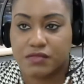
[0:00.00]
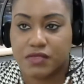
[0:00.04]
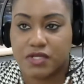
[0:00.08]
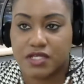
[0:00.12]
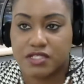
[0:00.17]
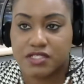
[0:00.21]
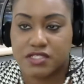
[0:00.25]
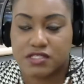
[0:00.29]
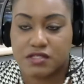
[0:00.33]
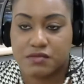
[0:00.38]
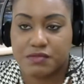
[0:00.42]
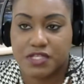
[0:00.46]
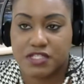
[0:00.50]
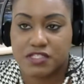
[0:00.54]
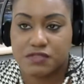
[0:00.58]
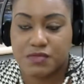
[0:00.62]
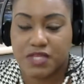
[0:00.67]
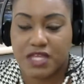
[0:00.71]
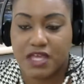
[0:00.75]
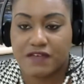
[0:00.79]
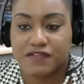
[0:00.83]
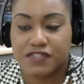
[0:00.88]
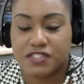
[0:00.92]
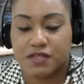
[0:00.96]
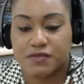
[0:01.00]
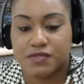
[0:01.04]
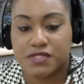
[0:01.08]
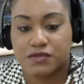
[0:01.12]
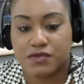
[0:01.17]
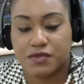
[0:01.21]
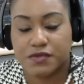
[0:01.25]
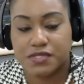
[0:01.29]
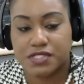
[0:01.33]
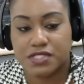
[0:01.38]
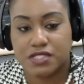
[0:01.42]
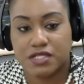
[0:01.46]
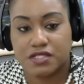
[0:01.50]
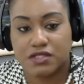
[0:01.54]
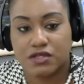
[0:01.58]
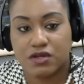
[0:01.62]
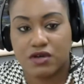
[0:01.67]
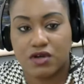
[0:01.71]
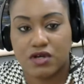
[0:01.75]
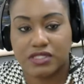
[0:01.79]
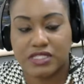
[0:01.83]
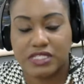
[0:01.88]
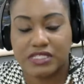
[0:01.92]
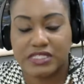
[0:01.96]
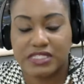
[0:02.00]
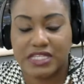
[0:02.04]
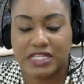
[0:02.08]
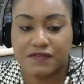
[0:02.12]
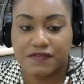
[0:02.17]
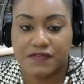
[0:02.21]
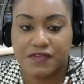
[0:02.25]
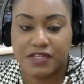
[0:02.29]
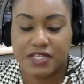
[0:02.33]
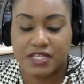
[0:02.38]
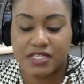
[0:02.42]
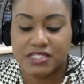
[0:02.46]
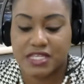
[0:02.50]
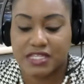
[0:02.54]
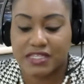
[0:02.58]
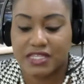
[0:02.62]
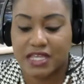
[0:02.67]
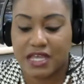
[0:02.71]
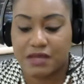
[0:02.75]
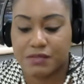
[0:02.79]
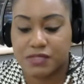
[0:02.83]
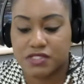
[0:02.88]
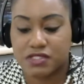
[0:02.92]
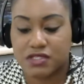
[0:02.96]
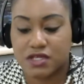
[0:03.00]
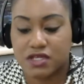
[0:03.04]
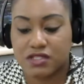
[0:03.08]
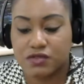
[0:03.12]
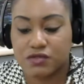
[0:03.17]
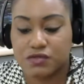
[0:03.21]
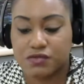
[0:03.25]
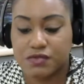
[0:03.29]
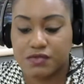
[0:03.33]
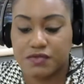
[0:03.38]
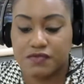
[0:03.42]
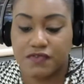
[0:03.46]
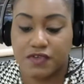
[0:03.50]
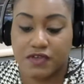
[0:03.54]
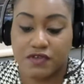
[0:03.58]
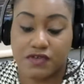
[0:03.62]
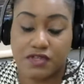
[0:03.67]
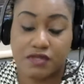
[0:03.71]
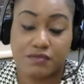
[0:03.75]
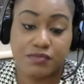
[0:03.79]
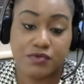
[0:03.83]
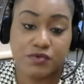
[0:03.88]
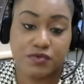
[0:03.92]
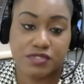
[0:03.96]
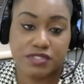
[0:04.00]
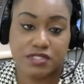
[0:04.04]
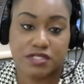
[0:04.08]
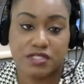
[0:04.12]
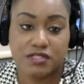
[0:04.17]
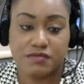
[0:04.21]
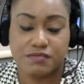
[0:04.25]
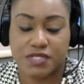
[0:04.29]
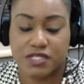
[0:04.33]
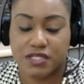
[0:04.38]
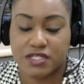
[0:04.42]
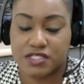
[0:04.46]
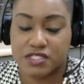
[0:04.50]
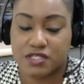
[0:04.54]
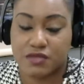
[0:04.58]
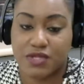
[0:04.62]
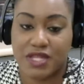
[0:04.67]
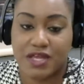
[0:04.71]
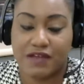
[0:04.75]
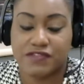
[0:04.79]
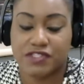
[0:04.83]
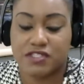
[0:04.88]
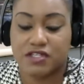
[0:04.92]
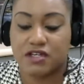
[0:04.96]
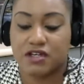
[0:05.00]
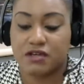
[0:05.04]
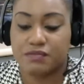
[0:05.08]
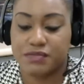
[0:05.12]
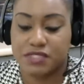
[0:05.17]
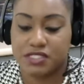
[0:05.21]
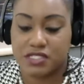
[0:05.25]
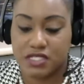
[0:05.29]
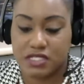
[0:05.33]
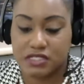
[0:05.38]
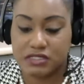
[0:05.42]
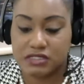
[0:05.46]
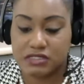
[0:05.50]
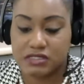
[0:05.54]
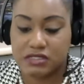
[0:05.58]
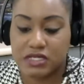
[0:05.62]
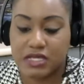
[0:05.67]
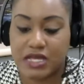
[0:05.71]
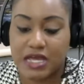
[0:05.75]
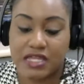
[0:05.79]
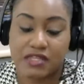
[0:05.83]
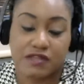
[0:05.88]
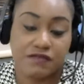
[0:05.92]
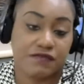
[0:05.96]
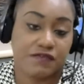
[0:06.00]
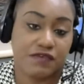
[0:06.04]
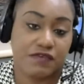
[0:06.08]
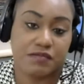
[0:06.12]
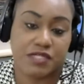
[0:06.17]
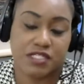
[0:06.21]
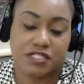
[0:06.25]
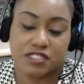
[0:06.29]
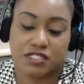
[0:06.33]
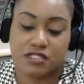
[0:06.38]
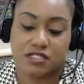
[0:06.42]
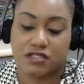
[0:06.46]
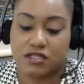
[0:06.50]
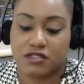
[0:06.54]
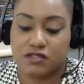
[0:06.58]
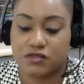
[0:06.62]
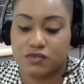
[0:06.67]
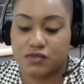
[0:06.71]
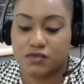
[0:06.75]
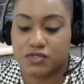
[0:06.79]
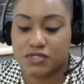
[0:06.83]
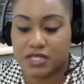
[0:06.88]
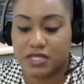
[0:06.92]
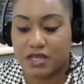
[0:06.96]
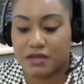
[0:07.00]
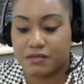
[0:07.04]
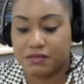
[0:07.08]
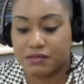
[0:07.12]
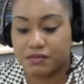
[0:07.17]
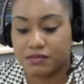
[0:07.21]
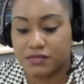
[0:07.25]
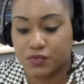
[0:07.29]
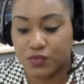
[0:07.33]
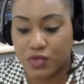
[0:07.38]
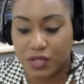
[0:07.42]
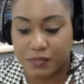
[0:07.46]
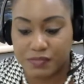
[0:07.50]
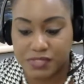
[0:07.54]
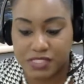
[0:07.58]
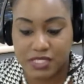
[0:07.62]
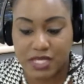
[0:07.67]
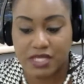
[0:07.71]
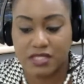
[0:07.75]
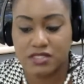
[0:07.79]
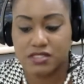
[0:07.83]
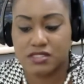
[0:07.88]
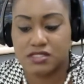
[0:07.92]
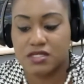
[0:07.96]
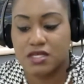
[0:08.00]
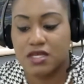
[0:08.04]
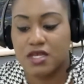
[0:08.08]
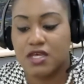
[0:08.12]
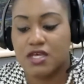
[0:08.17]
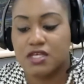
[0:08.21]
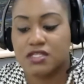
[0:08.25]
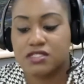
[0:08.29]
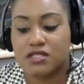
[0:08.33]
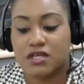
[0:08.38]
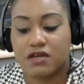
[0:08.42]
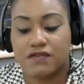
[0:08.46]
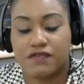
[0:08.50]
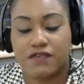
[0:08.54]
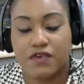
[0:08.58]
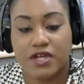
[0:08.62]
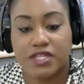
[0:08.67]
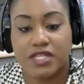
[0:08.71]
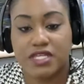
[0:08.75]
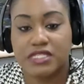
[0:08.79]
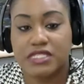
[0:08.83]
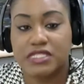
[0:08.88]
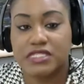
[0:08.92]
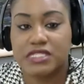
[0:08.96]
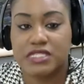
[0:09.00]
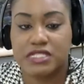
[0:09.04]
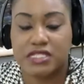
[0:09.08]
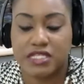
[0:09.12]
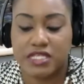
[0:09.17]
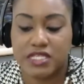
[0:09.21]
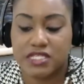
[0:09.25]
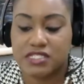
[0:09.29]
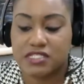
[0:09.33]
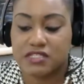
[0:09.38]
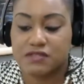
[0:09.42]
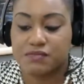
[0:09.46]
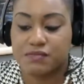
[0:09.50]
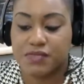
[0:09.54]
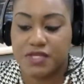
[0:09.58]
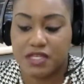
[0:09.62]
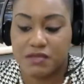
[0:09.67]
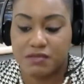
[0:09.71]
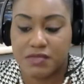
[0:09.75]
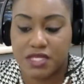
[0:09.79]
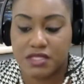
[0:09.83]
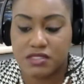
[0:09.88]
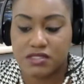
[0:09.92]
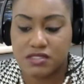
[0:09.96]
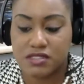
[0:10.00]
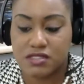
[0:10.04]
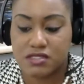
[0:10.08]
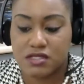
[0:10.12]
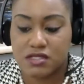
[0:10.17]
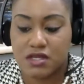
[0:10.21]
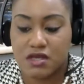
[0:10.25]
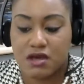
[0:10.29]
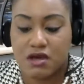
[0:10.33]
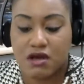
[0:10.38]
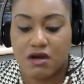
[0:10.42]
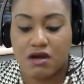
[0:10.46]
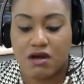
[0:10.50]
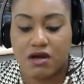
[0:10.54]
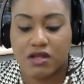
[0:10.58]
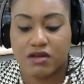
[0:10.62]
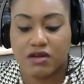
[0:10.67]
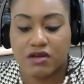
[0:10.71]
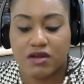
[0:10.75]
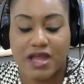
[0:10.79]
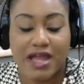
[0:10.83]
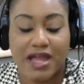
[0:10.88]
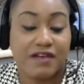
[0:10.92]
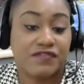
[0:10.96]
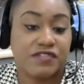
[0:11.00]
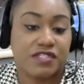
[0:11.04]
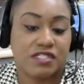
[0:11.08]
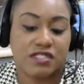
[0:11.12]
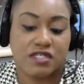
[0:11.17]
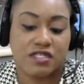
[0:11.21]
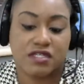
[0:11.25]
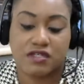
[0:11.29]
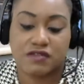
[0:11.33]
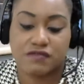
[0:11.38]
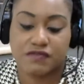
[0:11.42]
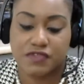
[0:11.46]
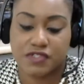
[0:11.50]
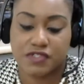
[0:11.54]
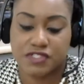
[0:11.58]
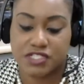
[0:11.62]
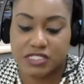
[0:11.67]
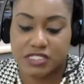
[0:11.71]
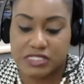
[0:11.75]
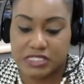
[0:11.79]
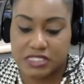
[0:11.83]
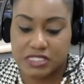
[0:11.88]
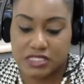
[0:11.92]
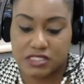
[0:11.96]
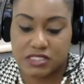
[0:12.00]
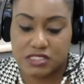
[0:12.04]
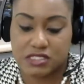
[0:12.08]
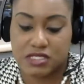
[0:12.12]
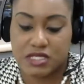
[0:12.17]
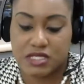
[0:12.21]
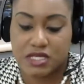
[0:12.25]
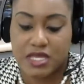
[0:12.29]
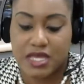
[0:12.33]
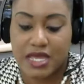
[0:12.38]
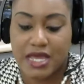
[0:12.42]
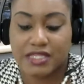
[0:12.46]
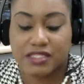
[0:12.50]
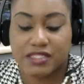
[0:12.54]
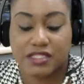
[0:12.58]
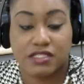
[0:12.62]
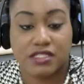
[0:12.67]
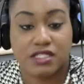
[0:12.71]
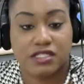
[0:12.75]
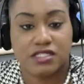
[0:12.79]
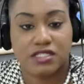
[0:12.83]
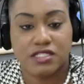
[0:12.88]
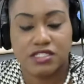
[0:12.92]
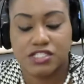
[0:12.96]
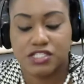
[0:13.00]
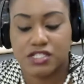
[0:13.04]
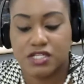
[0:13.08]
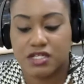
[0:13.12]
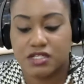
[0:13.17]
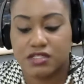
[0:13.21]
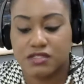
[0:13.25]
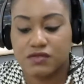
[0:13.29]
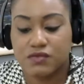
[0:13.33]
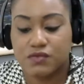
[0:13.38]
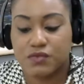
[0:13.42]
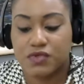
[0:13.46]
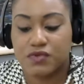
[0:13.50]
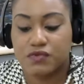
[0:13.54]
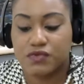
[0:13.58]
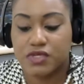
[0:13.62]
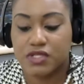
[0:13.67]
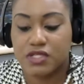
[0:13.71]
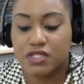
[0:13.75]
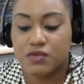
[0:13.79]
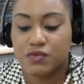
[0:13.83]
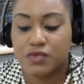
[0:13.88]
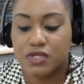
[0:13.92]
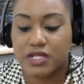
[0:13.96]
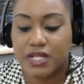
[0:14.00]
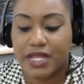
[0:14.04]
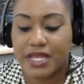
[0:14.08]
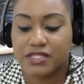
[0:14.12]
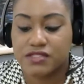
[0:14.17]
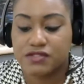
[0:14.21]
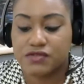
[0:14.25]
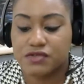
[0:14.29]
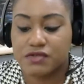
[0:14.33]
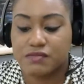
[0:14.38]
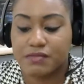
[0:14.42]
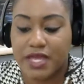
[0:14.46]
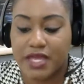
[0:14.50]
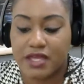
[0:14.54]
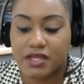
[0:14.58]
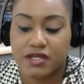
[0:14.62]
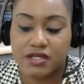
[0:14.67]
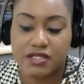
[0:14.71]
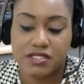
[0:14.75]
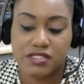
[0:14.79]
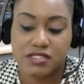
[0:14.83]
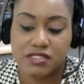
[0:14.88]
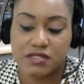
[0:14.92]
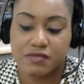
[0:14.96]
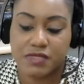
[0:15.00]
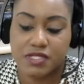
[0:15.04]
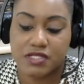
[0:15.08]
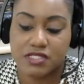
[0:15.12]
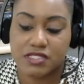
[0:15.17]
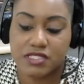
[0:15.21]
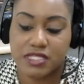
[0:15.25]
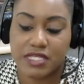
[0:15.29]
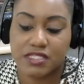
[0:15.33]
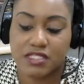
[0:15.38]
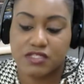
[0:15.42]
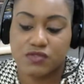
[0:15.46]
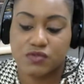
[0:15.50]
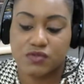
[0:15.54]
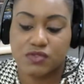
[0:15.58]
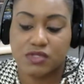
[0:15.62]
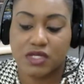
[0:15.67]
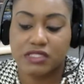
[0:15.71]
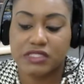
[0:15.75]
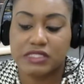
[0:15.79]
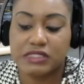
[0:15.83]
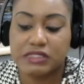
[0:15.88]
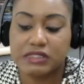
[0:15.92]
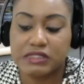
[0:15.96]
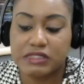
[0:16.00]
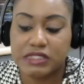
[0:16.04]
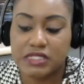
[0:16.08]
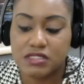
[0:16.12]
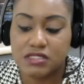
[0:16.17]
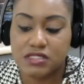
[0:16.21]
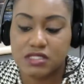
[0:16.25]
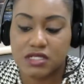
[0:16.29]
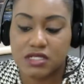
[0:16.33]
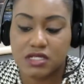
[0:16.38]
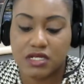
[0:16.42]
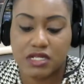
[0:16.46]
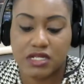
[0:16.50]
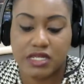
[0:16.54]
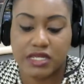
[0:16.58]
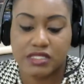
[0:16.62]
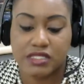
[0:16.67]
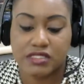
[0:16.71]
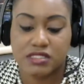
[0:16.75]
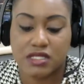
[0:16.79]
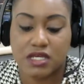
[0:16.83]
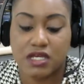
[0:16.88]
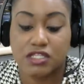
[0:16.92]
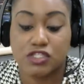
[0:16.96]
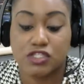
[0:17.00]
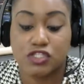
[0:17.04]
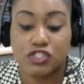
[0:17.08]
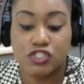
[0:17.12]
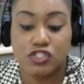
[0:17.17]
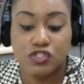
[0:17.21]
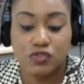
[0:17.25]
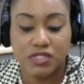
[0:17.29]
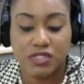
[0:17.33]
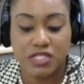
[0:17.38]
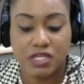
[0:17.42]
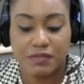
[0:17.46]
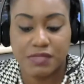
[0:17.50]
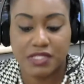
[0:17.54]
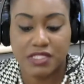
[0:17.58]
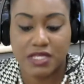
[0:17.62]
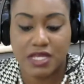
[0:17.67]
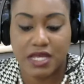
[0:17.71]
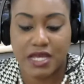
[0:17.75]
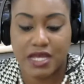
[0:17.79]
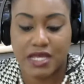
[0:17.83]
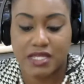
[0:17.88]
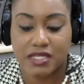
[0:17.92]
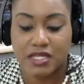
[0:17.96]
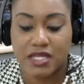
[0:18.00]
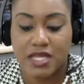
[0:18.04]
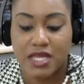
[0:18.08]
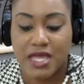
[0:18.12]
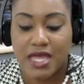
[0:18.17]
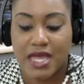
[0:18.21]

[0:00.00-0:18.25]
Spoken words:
customers may have subscription on Netflix and Amazon. It will be very important because they will have to update the card information on those websites to avoid any delays in payments on or after the conversion date. And in addition, we really would like to remind customers that they do not need to collect a new debit card